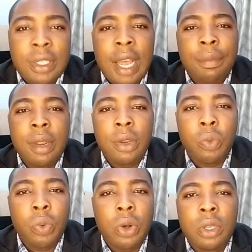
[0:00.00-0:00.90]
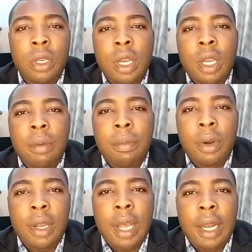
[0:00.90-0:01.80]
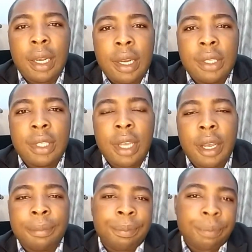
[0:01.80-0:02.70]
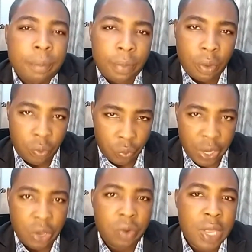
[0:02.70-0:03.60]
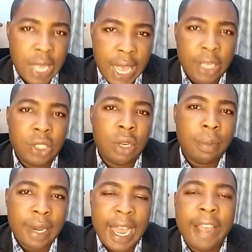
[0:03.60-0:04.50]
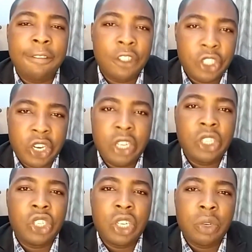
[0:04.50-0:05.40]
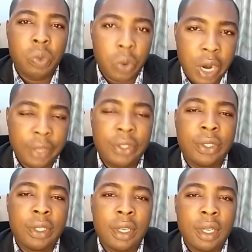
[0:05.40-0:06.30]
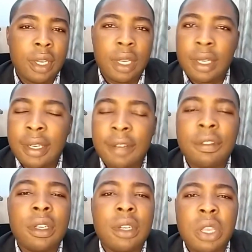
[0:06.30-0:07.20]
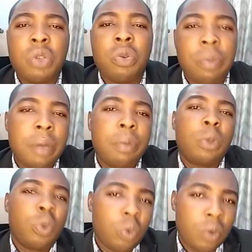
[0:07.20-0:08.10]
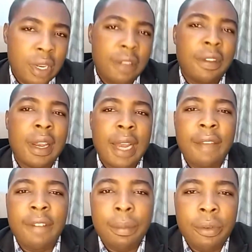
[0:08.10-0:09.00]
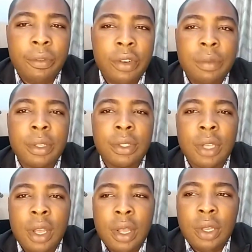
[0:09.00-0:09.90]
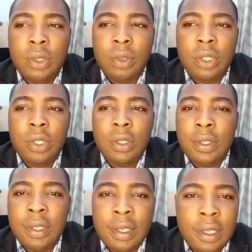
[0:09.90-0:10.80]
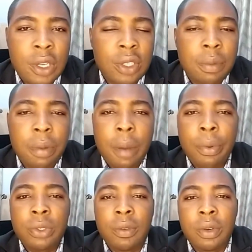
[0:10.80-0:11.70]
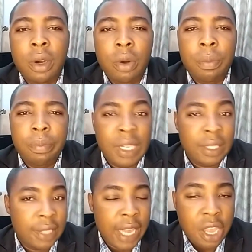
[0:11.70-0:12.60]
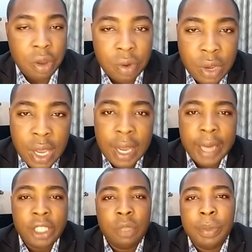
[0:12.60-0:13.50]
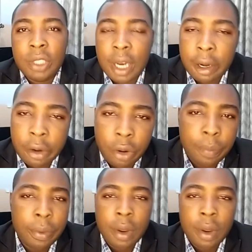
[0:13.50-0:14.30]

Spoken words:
happening in the world, but at least when you hear some life changing words, definitely you'll be able to live a life above limits. So, this is just the purpose of the group. It's a unique and special group,